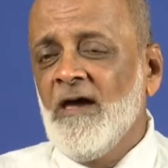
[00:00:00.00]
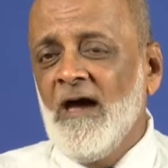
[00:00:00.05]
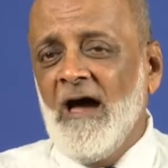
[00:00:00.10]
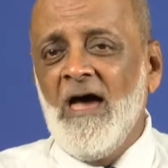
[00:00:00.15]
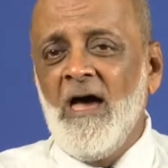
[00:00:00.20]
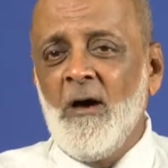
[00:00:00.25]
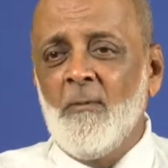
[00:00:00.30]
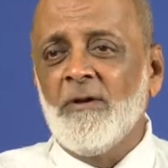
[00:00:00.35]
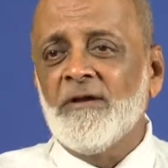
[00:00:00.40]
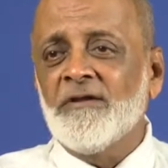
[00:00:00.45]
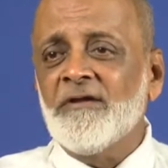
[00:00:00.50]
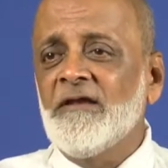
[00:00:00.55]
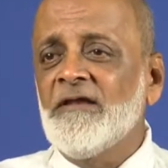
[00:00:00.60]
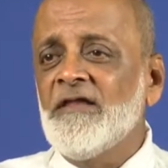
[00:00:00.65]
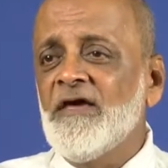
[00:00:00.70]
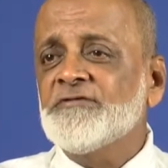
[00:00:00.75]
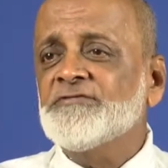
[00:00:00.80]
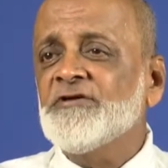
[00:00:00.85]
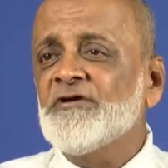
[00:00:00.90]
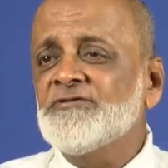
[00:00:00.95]
I have a
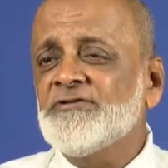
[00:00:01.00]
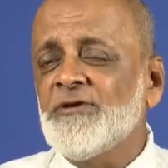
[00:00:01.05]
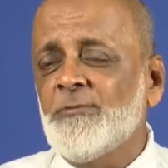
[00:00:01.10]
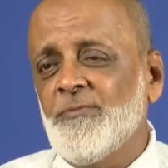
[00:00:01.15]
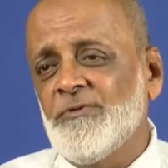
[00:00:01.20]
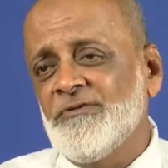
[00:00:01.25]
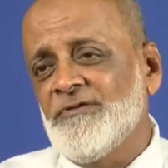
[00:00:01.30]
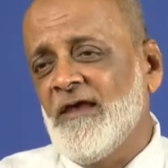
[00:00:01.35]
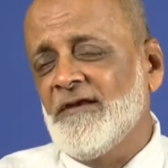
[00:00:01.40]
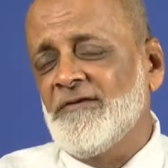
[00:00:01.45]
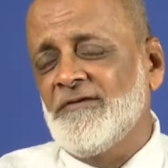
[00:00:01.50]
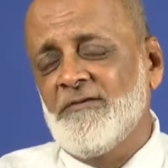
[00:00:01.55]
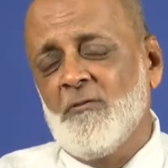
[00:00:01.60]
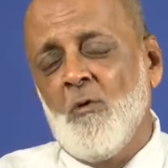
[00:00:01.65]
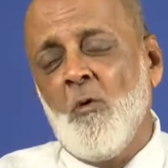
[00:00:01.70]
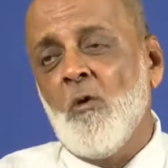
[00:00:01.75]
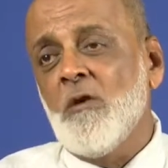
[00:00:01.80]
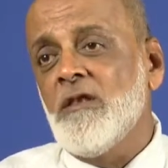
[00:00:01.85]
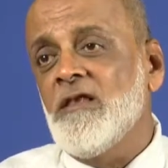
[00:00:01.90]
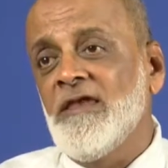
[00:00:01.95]
relationship with that
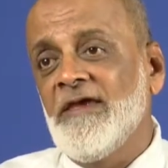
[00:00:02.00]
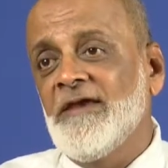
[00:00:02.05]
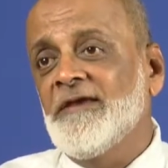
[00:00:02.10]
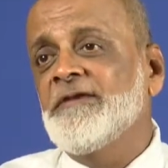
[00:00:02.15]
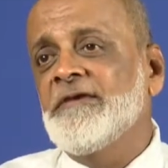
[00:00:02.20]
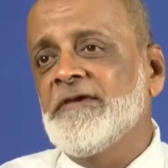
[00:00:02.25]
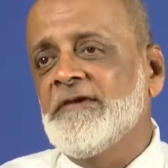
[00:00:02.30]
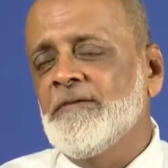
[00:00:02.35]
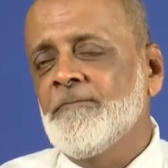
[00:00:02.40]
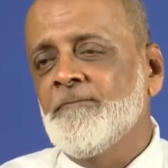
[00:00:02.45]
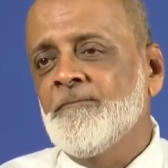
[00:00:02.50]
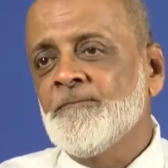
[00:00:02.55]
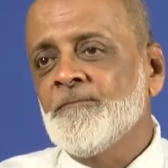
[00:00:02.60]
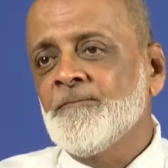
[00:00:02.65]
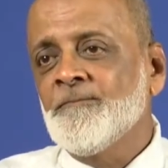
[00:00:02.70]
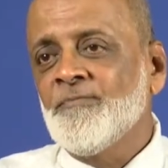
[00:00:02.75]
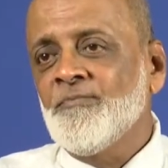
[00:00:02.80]
old lady.